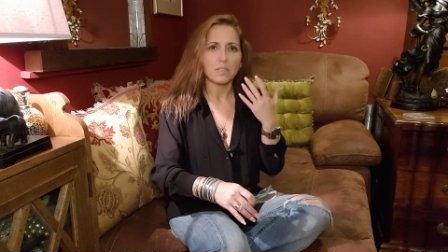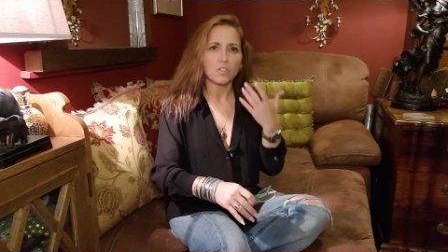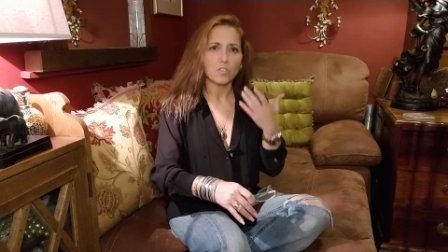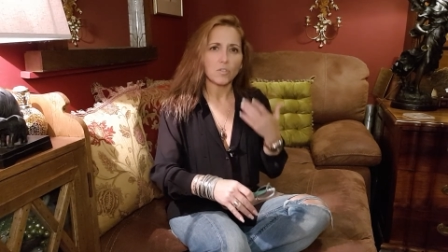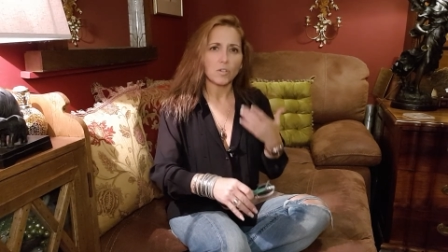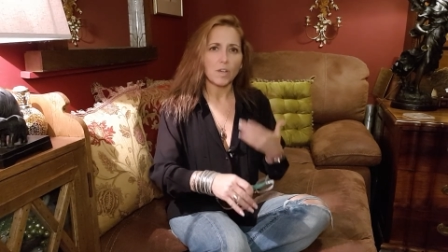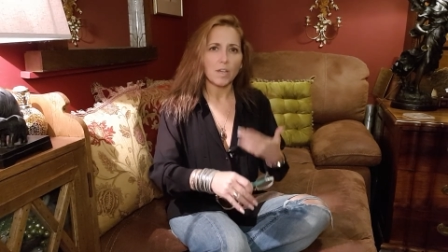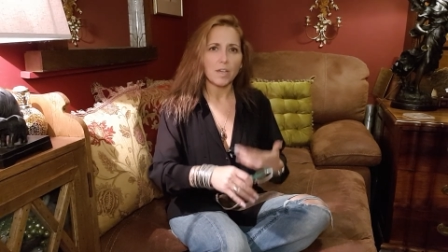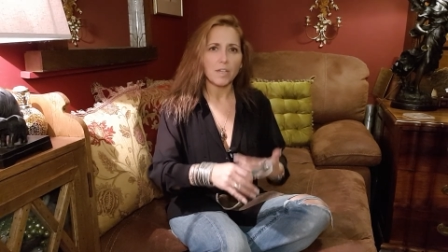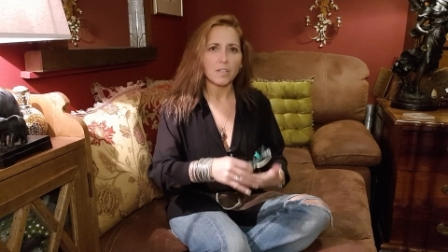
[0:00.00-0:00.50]

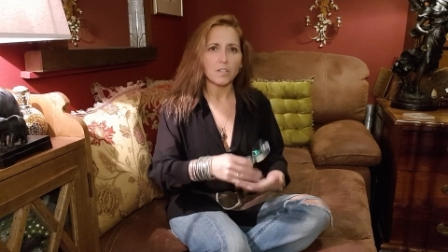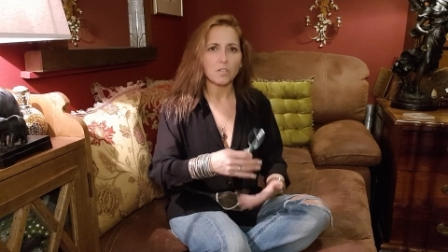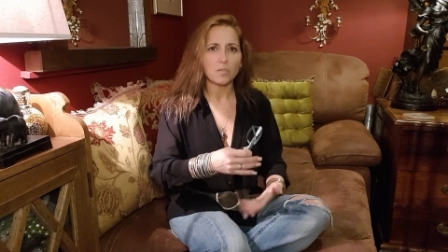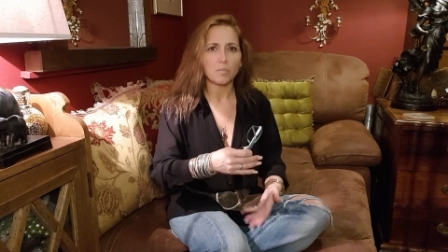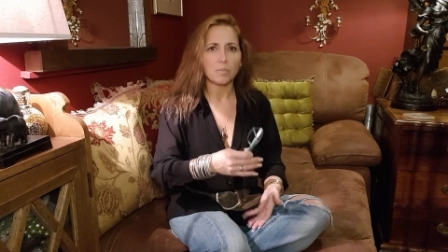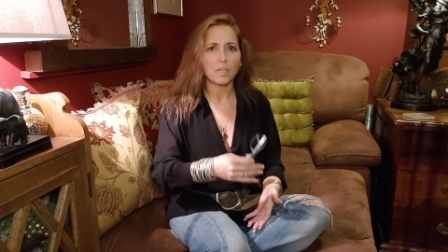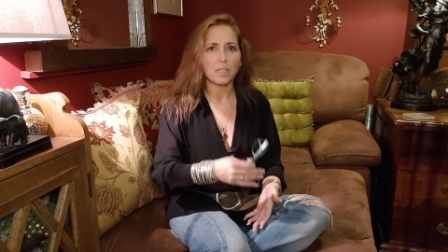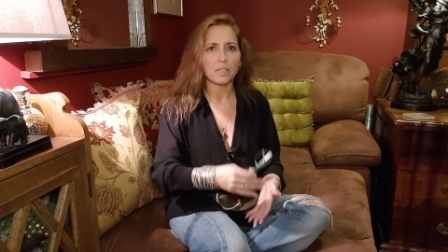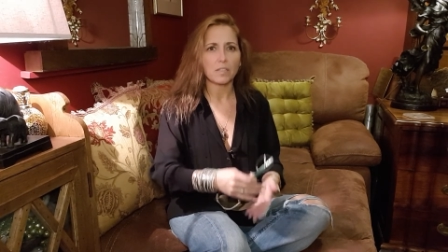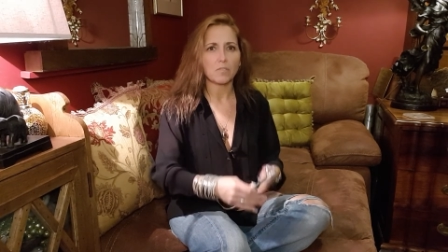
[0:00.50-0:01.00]
try to
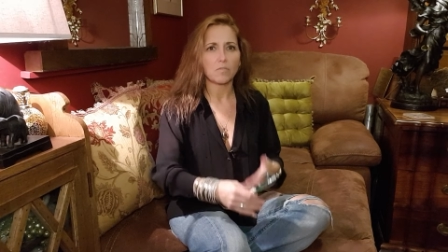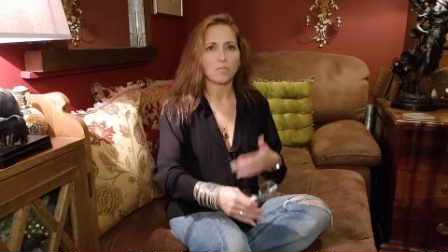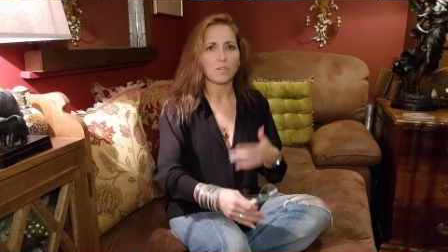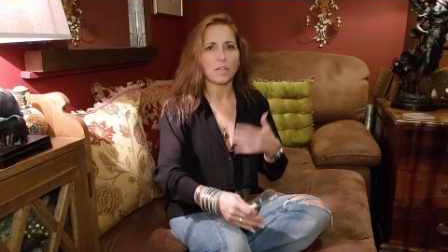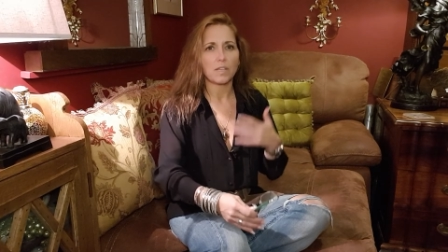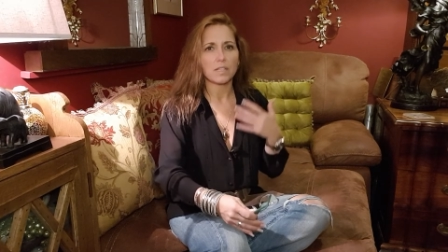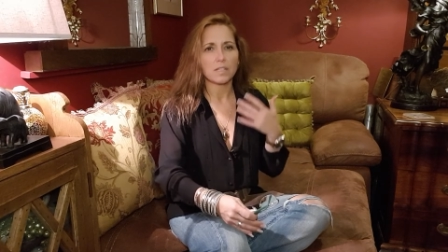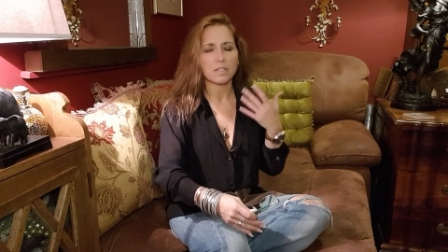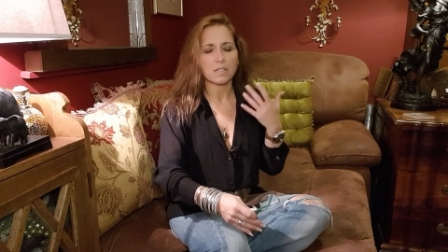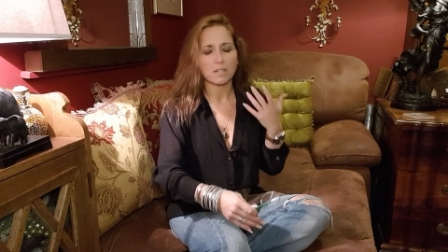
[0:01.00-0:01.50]
make the
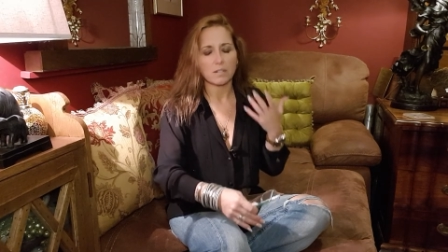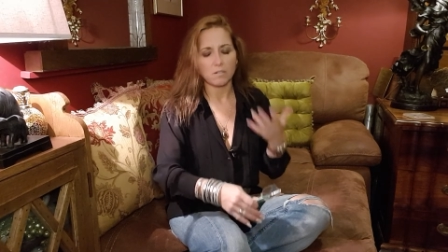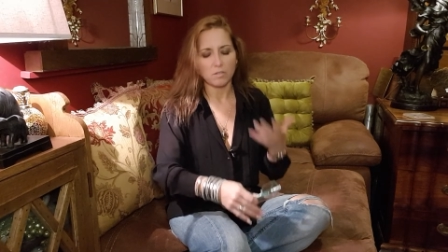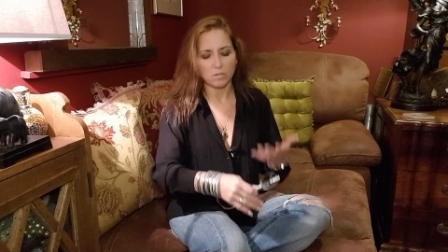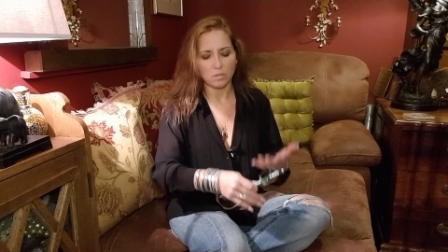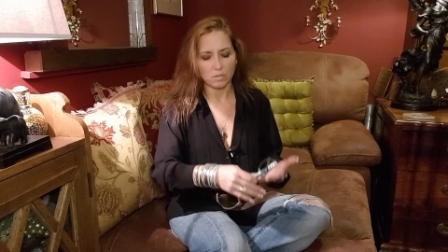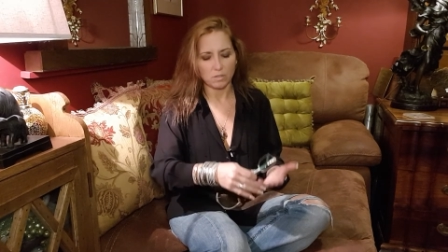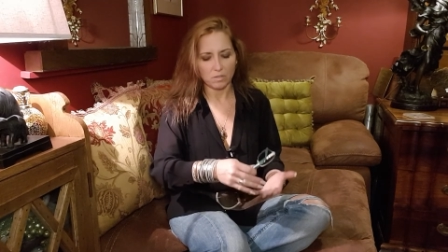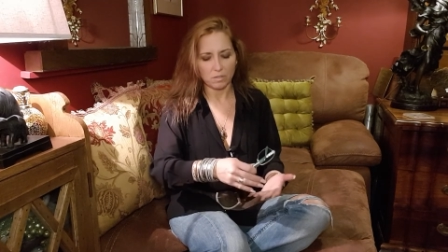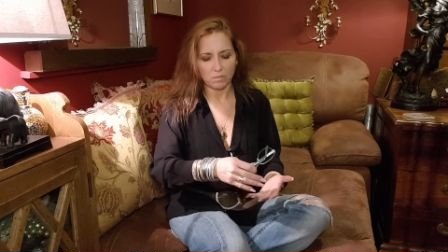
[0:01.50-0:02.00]
rest
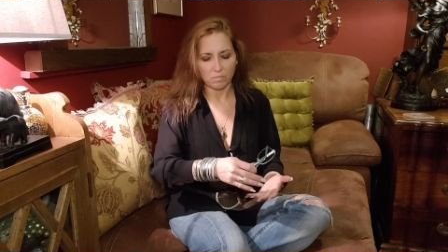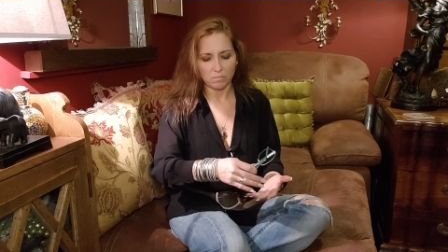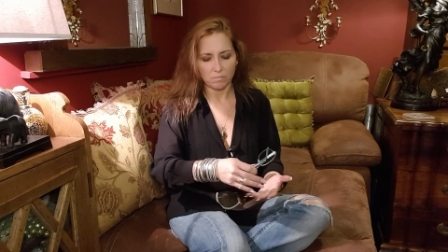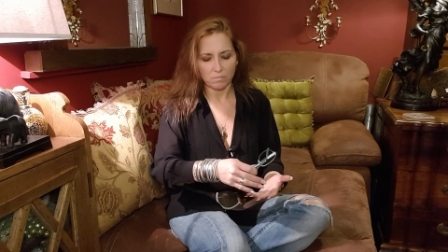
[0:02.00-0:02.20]
look